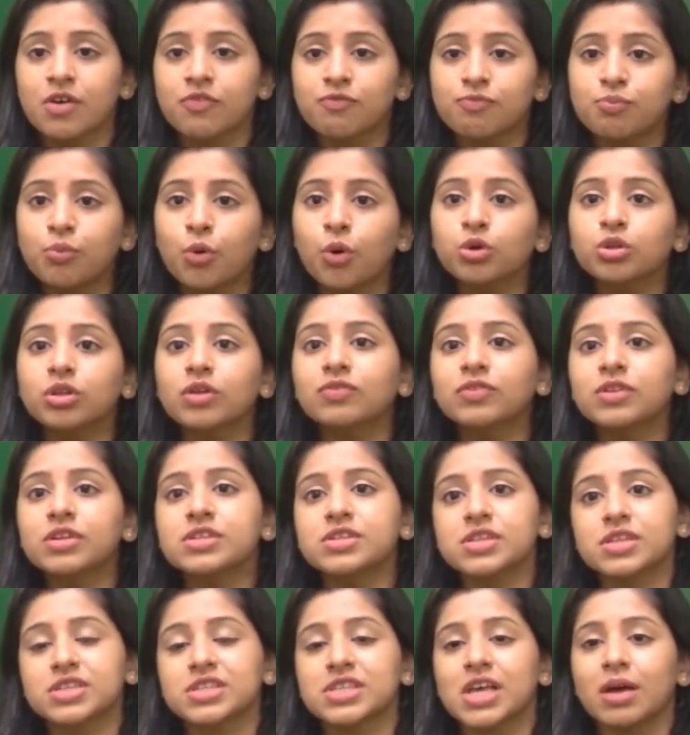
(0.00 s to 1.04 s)
Both of these
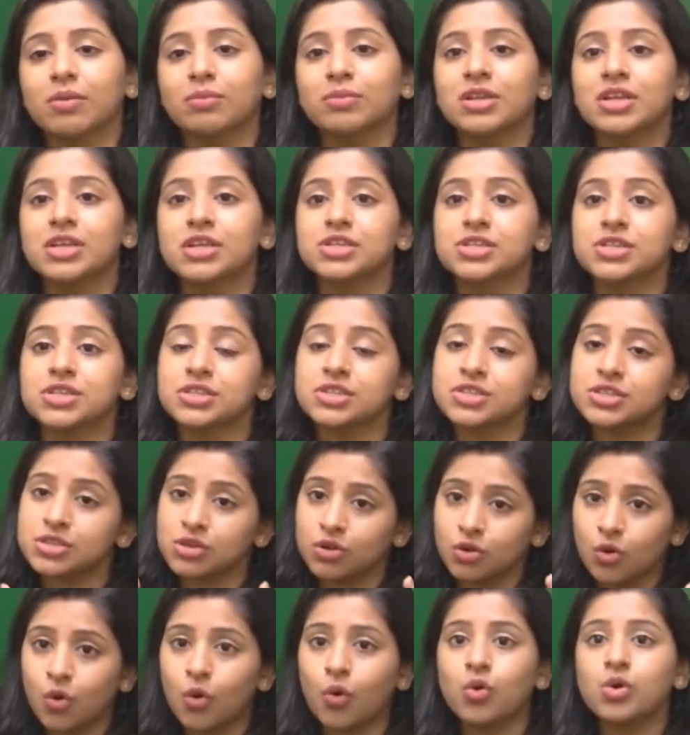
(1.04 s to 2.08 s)
examinations,
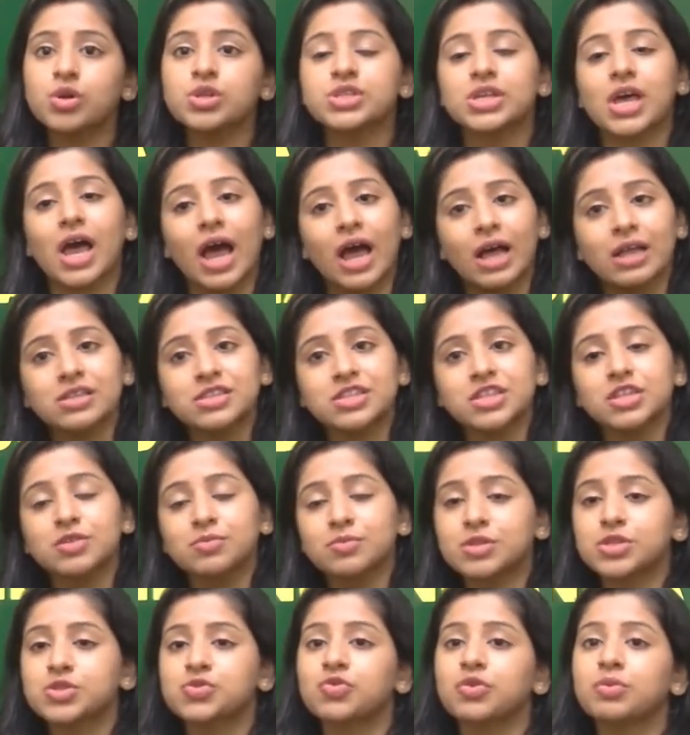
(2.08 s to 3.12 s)
course and syllabus,